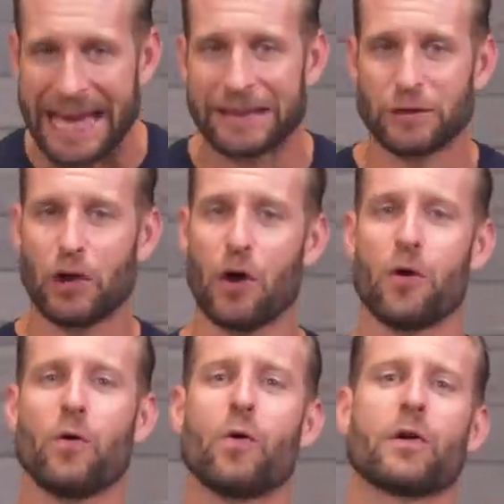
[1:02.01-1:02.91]
that
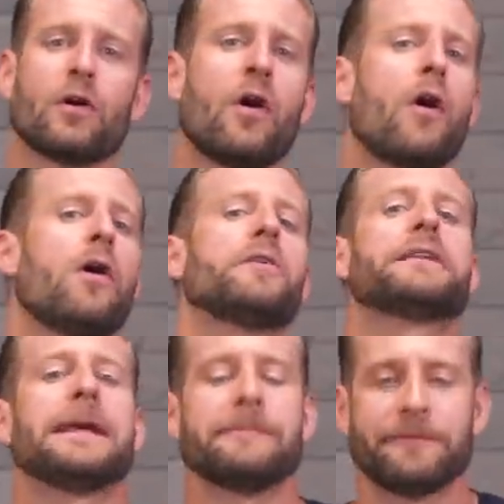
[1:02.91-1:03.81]
tow or haul
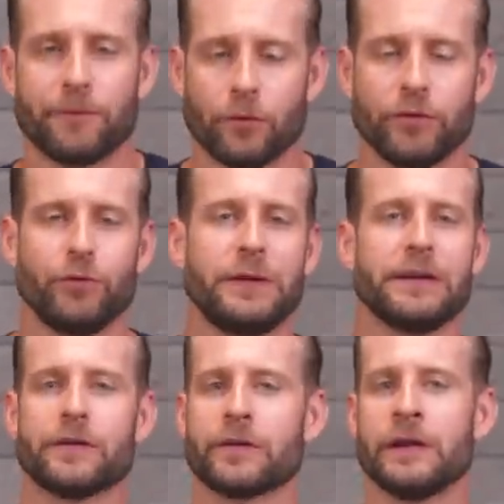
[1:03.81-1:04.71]
name fool you
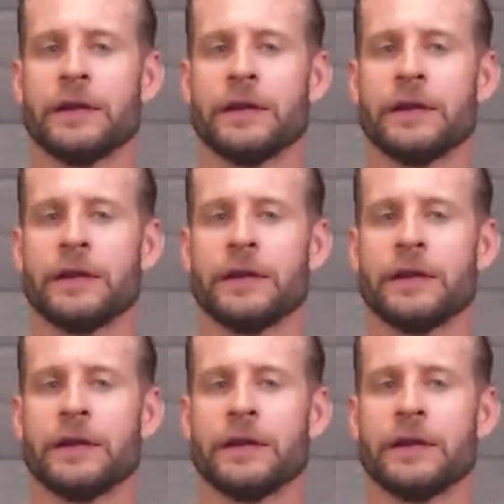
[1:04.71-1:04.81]
here